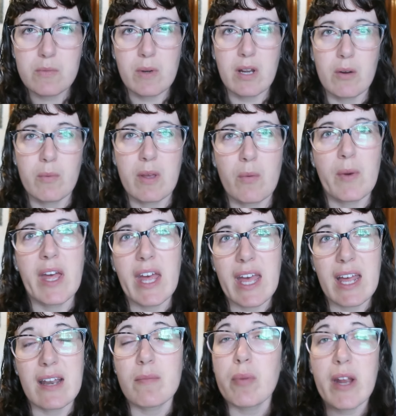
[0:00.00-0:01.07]
where we went
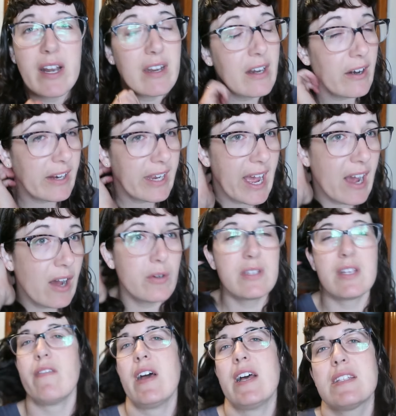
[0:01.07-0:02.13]
and branded our cows.
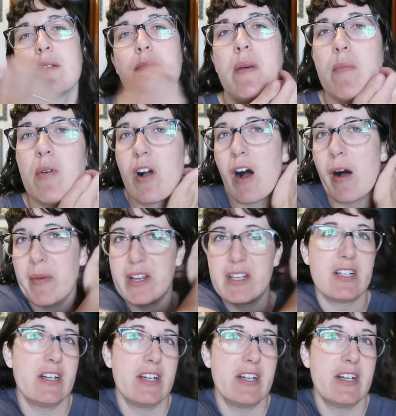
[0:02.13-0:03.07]
I've had some people comment